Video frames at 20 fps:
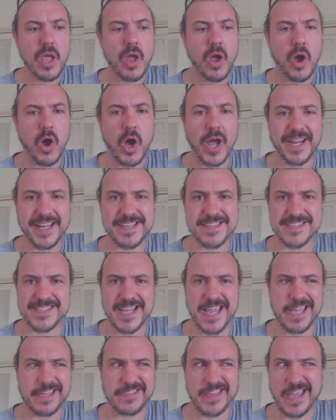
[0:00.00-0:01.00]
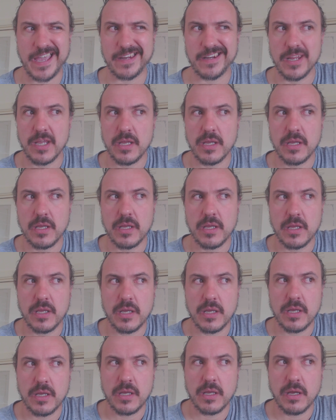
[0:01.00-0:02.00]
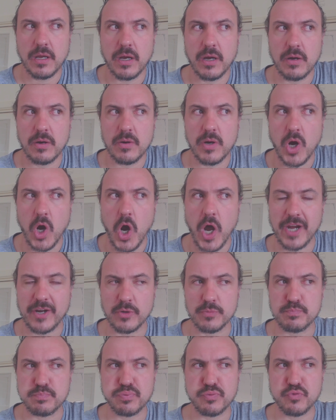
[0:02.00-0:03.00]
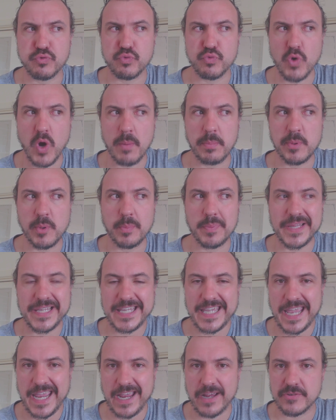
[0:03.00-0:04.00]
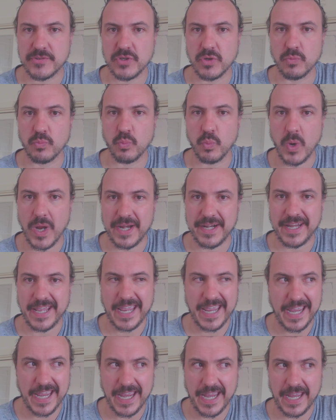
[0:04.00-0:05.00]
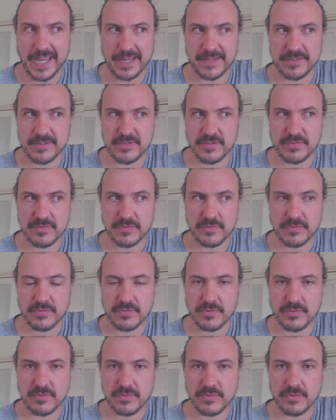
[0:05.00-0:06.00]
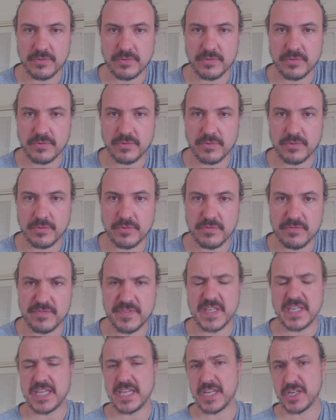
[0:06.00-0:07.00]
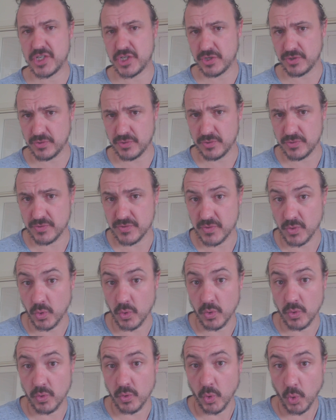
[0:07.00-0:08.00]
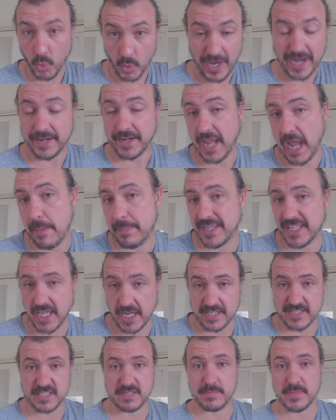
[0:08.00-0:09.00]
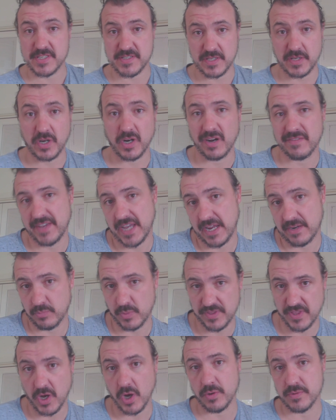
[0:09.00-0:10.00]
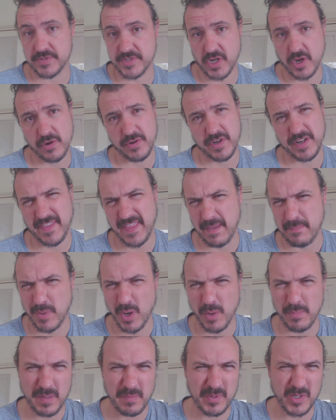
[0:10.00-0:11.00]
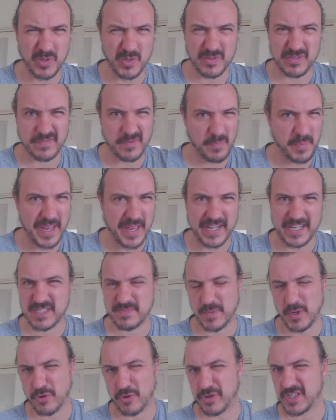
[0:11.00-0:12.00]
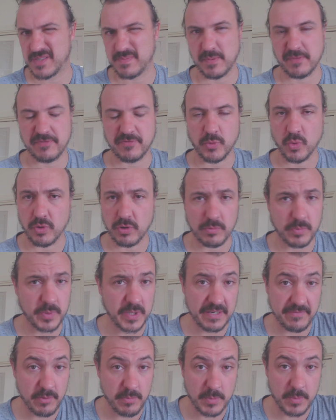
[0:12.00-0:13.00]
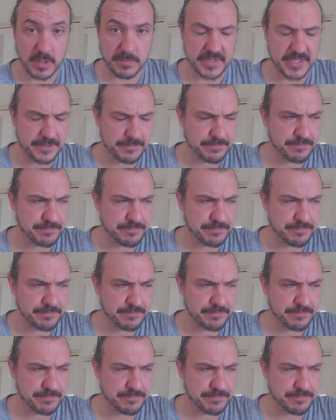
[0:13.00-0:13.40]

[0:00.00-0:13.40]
I can say that I could probably count on one hand the issues or unhappy customers that I've had with ozone, and that might be because of a bad experience before or whatever it might be.